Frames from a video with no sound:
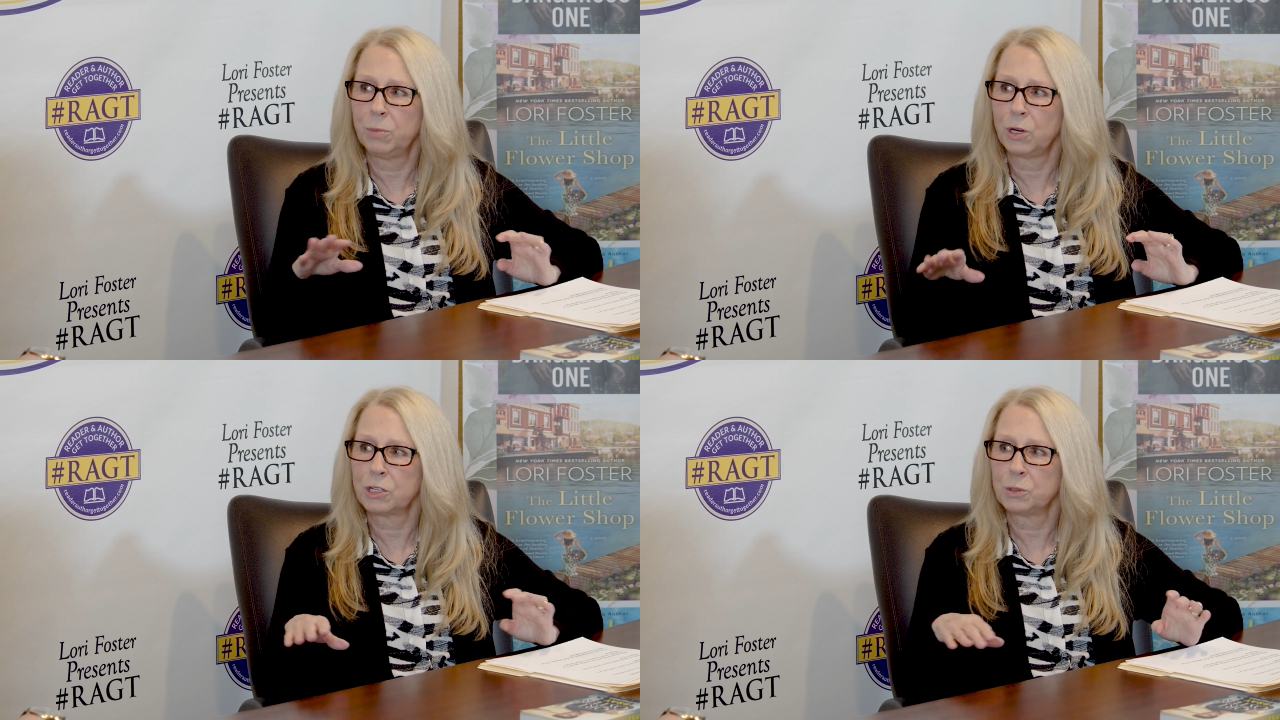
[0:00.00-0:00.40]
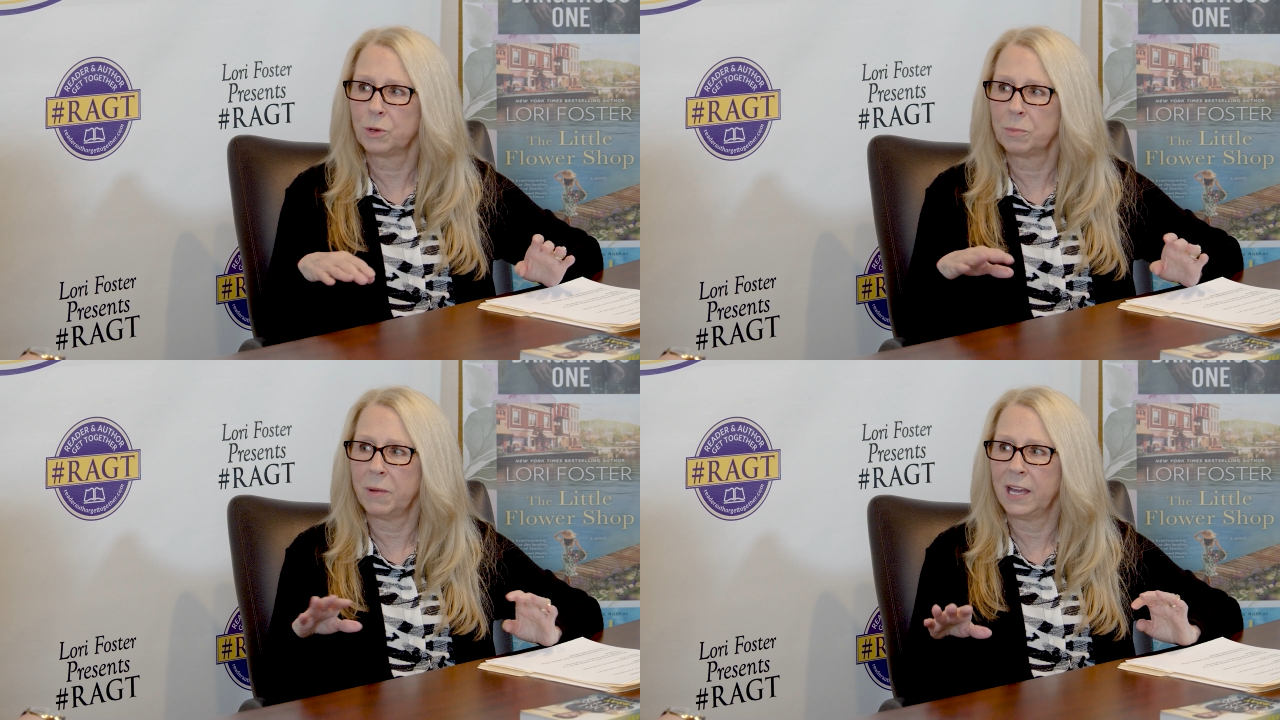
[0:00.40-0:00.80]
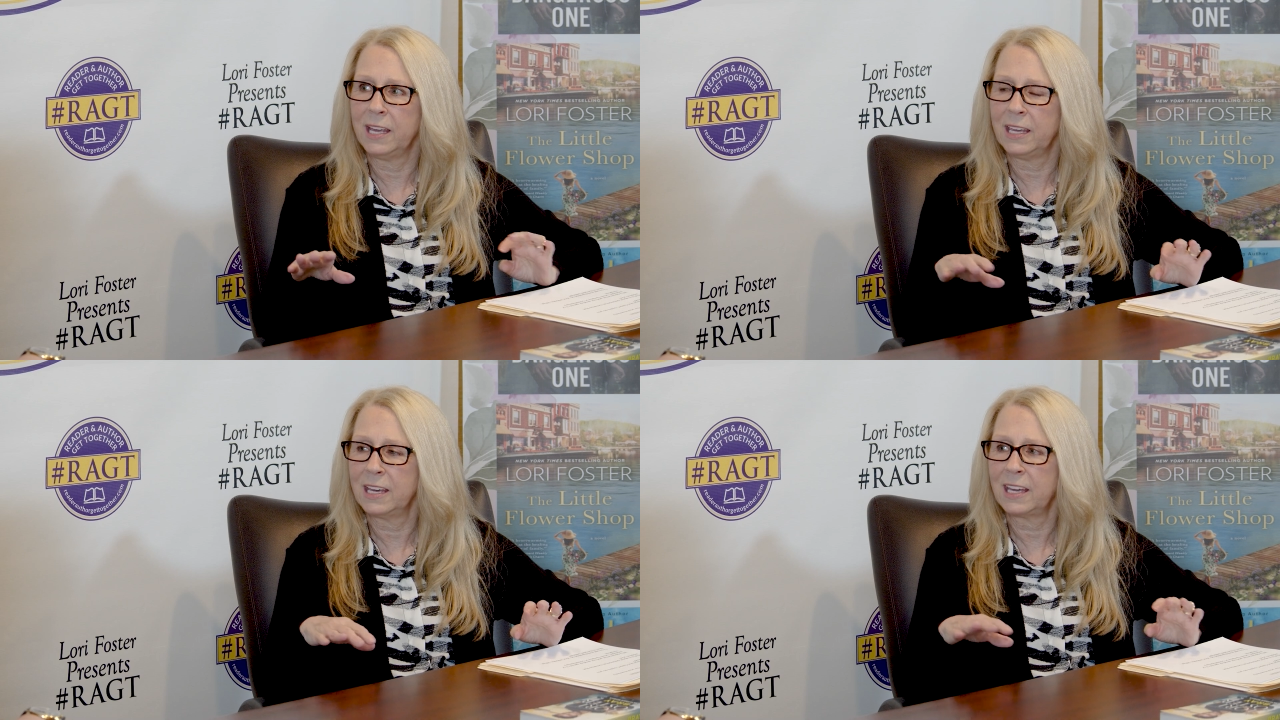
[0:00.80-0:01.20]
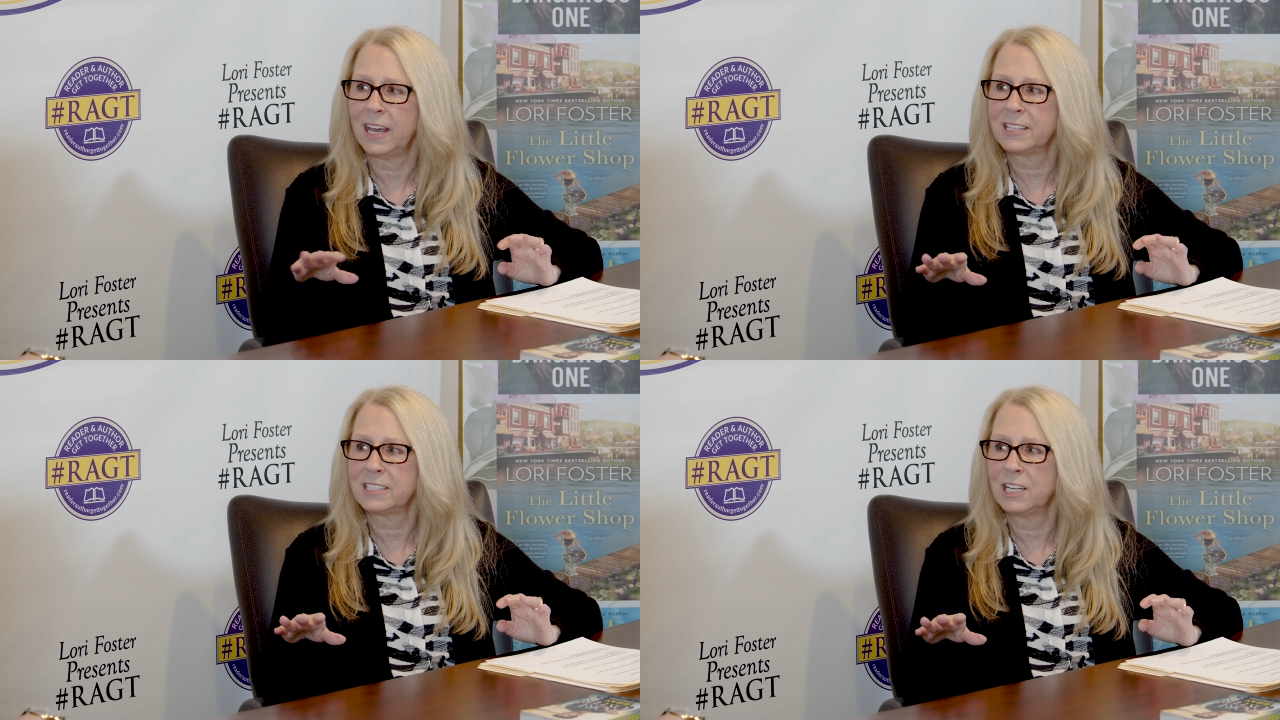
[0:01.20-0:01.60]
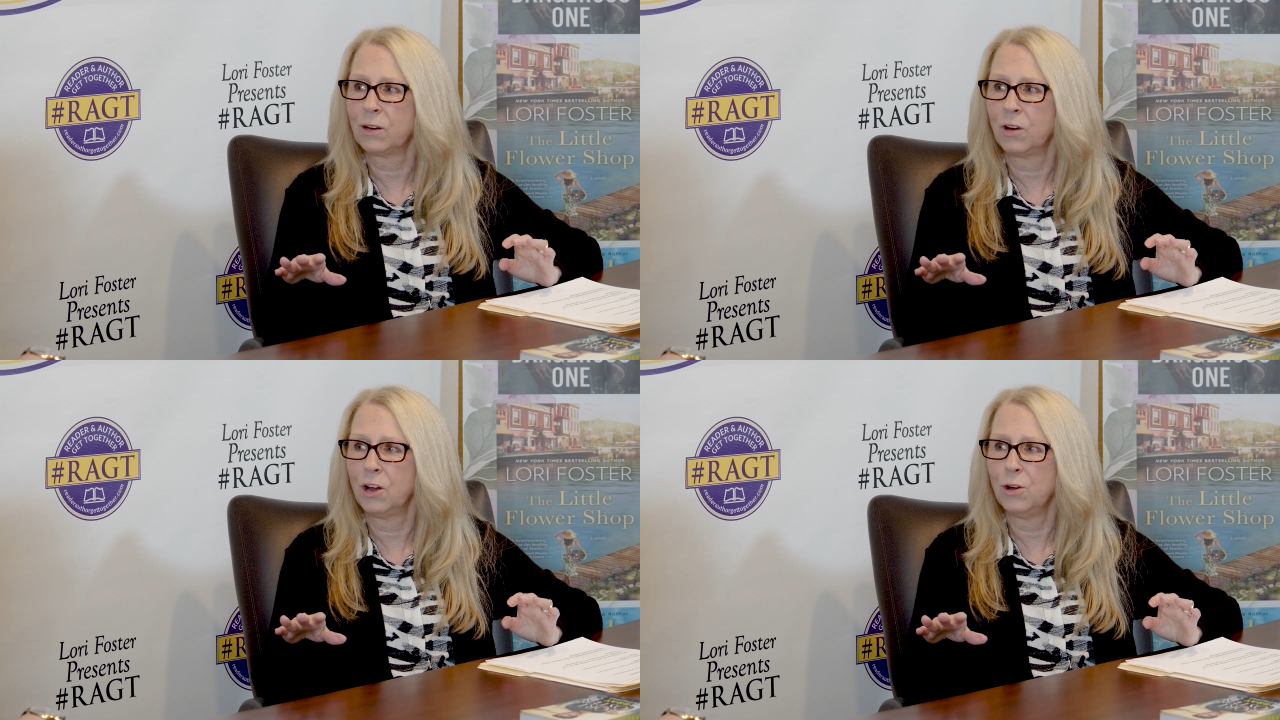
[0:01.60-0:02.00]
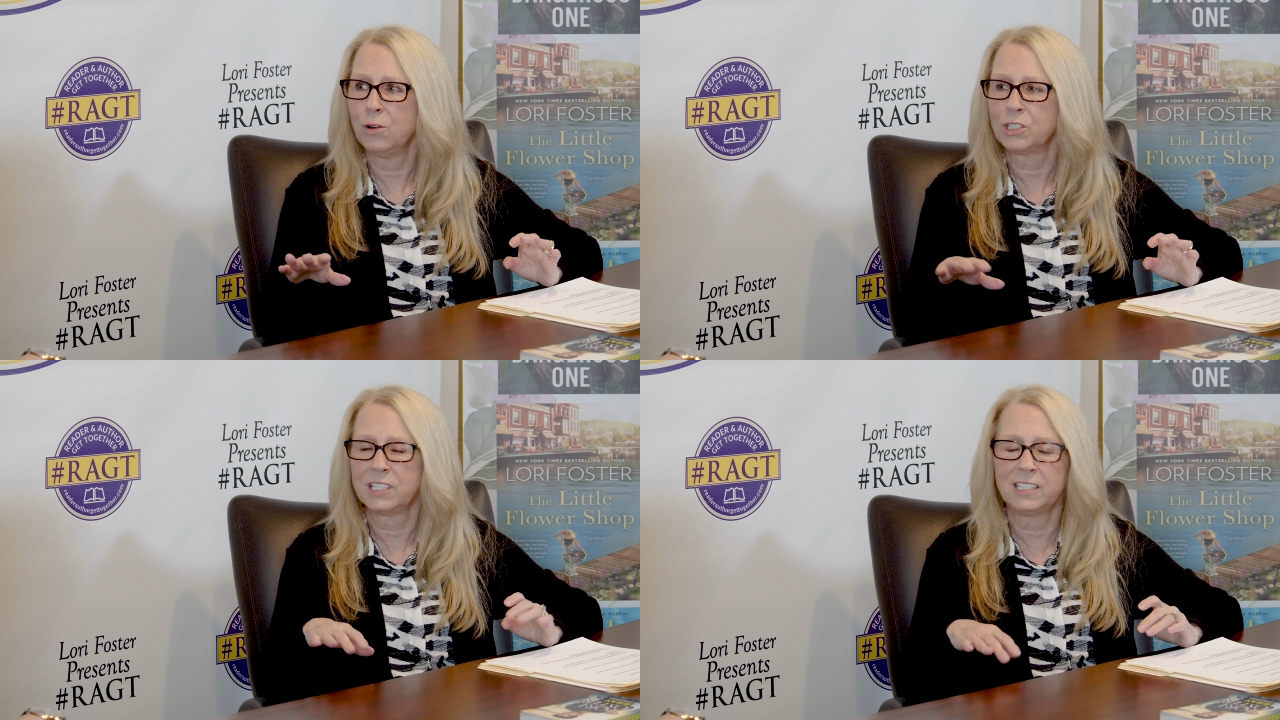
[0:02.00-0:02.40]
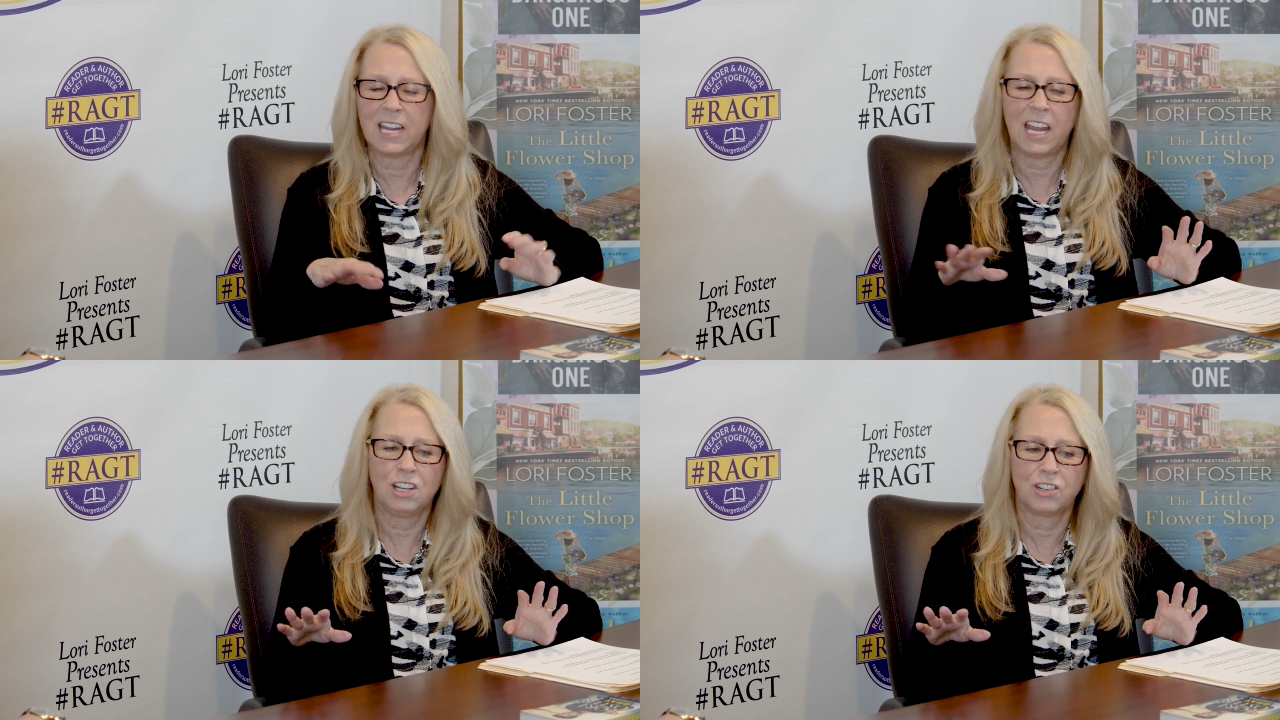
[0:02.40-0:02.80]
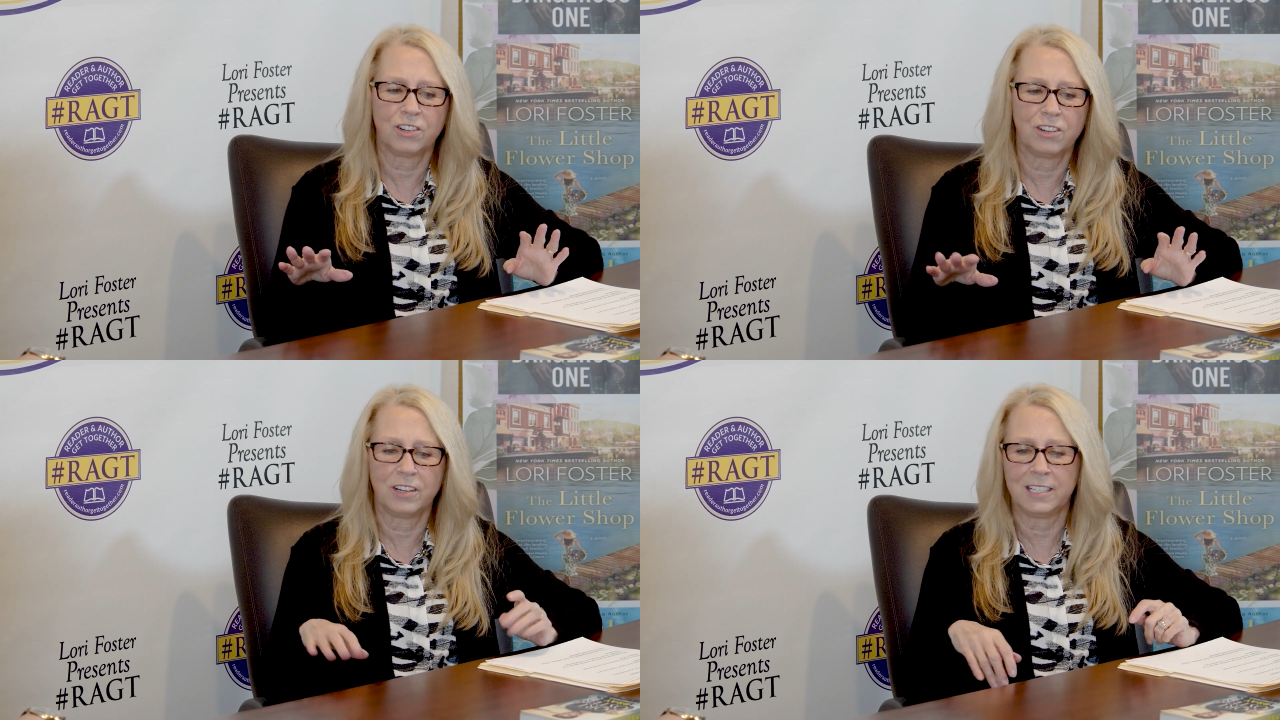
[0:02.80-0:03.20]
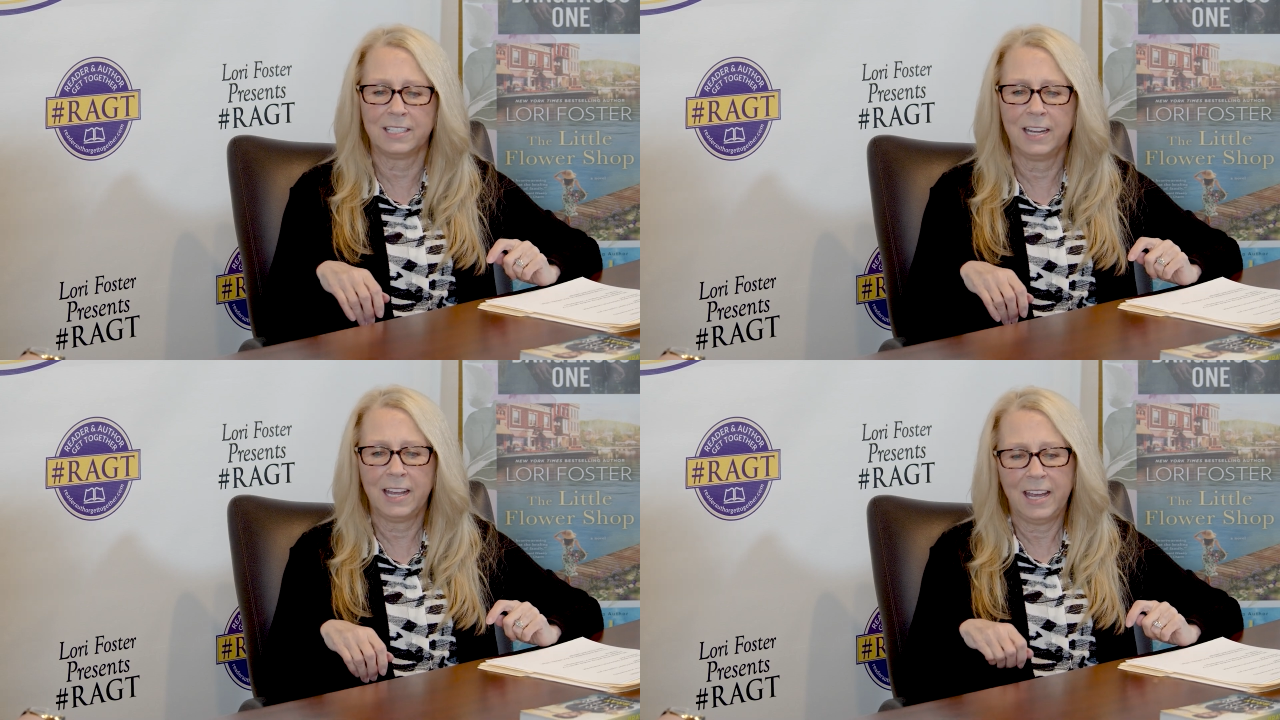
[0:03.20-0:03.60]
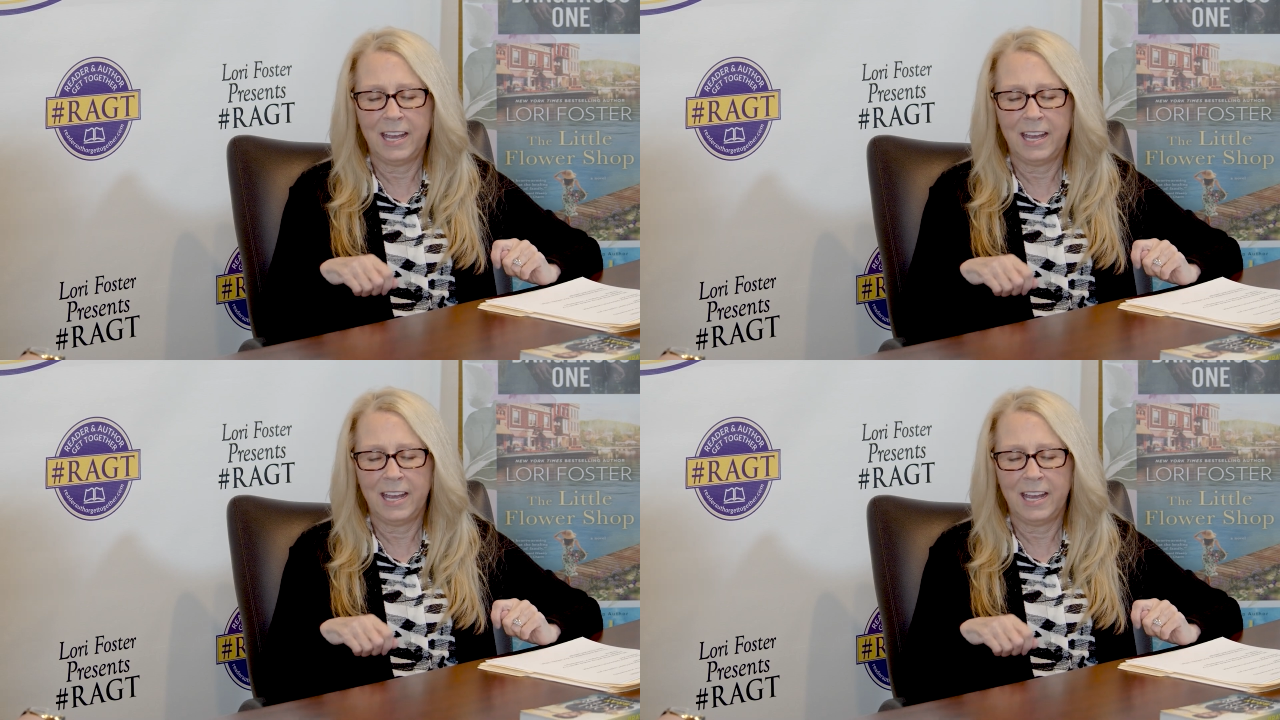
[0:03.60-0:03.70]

books with my kick-ass heroes and danger and